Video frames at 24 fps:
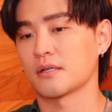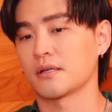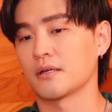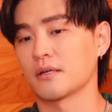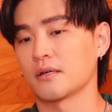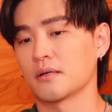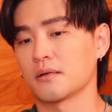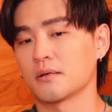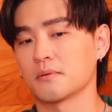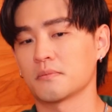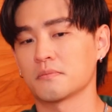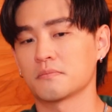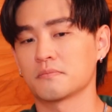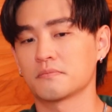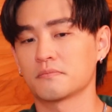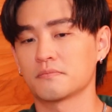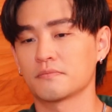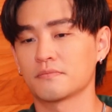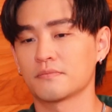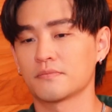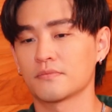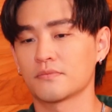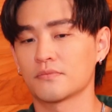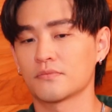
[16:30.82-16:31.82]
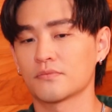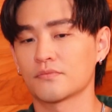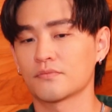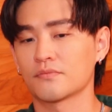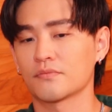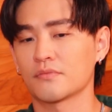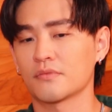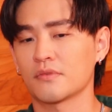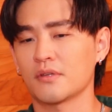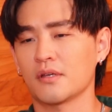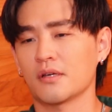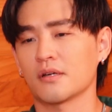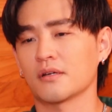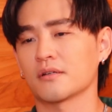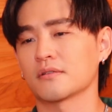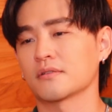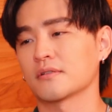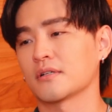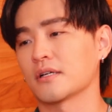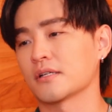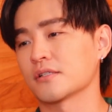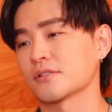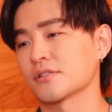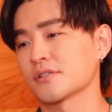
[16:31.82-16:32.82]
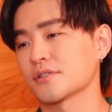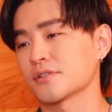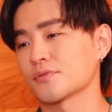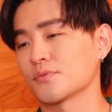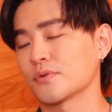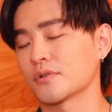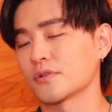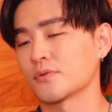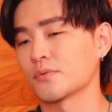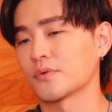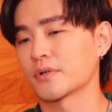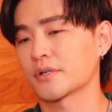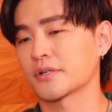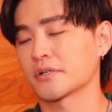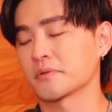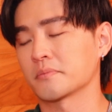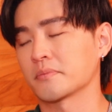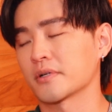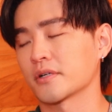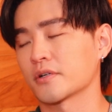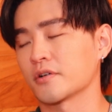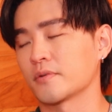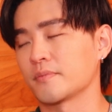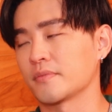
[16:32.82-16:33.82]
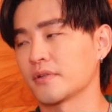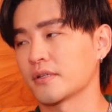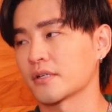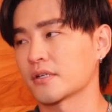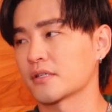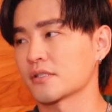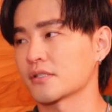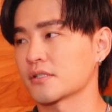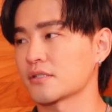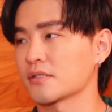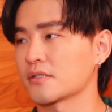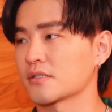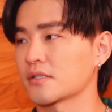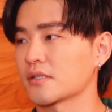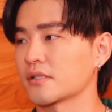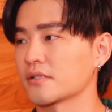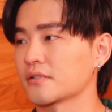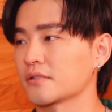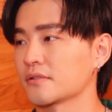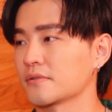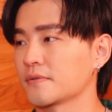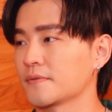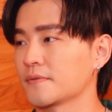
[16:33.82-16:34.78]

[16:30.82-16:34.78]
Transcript: I just want to work on my communication skill.